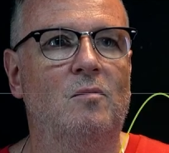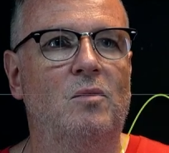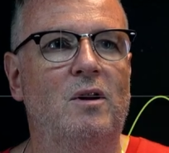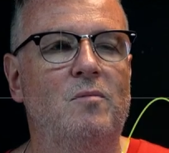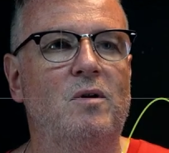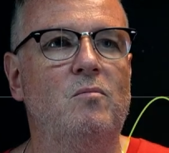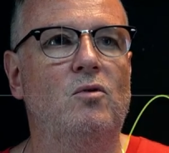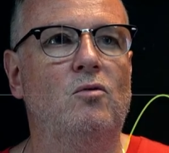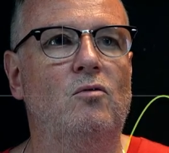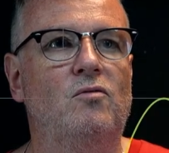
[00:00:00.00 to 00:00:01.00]
But let me
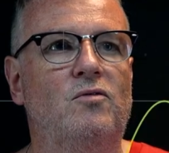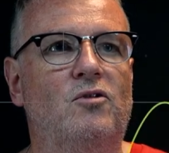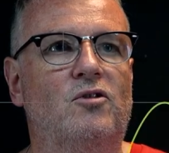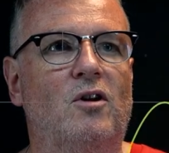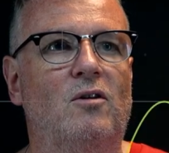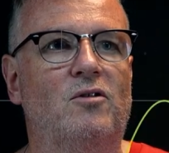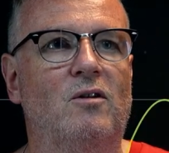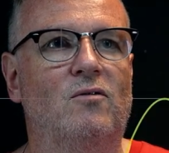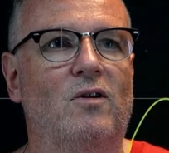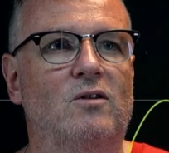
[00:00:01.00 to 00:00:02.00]
move the starting
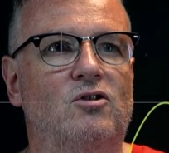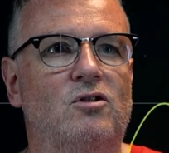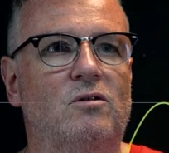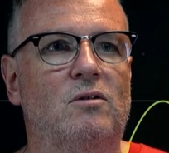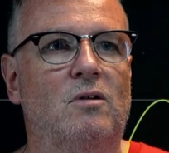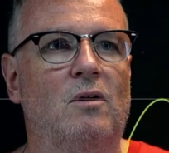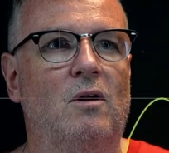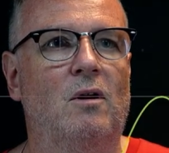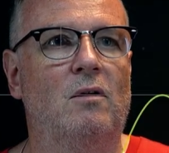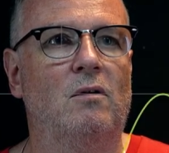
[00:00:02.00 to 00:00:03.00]
function.
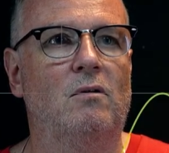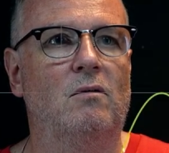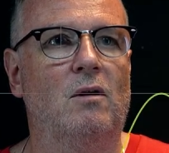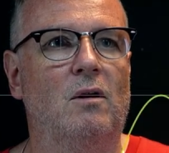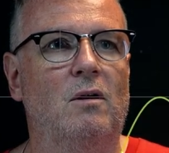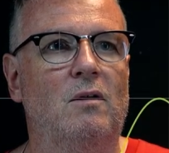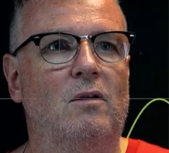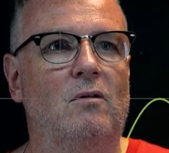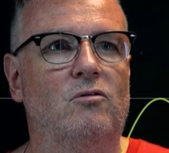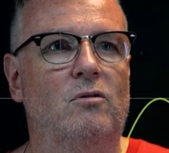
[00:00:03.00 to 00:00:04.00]
Okay, that
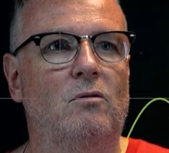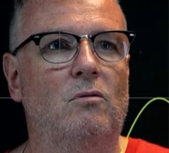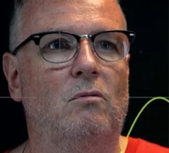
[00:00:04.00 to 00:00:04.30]
looks, oh,